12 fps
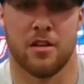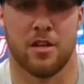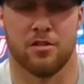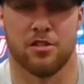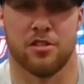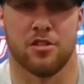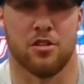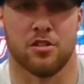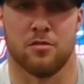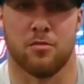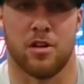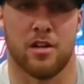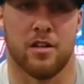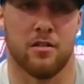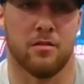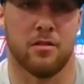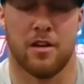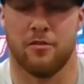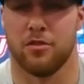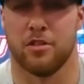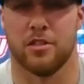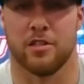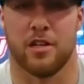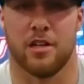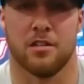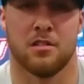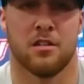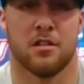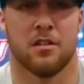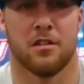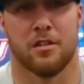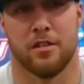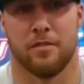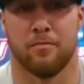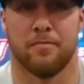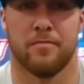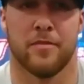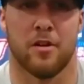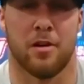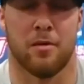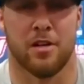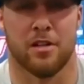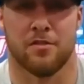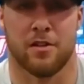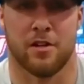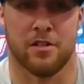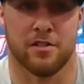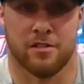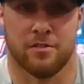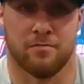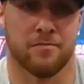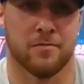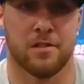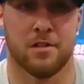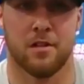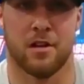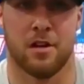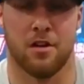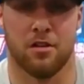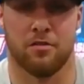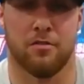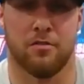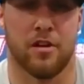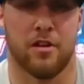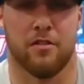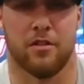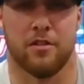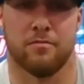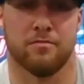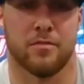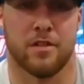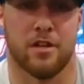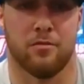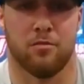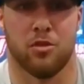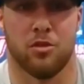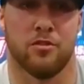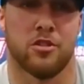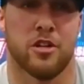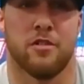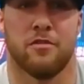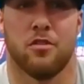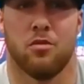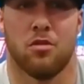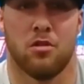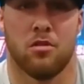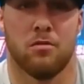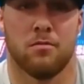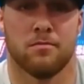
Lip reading: it was just an awesome ride to have with these guys. And they're my best friends, and I love them forever, and I wouldn't trade it for the world.